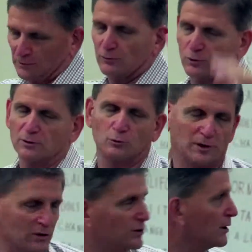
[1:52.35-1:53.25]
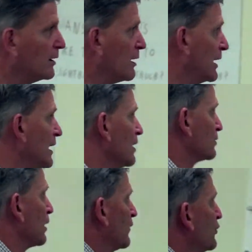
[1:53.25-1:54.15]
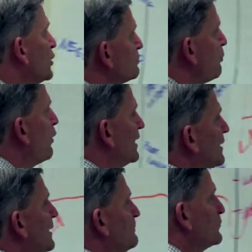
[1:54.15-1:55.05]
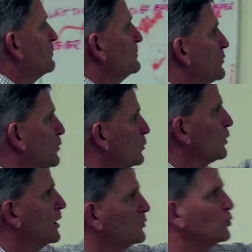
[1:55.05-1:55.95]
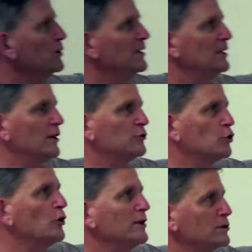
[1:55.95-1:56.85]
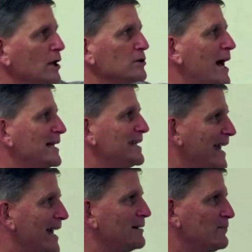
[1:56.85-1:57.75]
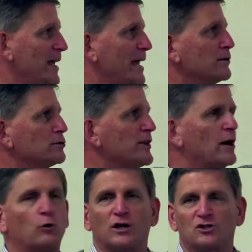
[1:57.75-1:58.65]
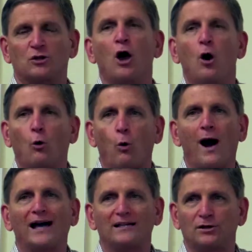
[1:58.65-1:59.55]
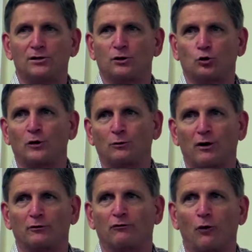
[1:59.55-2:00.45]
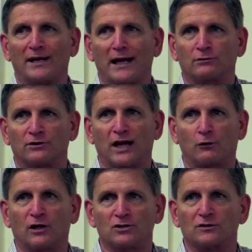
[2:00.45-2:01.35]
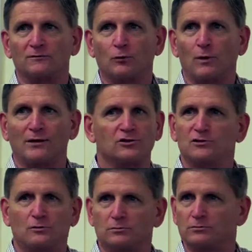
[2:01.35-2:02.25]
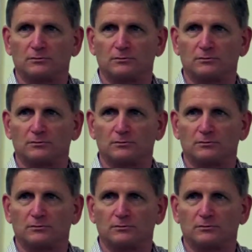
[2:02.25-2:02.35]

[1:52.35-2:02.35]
We'll get there. All right. So at this point, the attorney says, I can't answer that question. Why does the attorney want to avoid answering that question? Why don't you?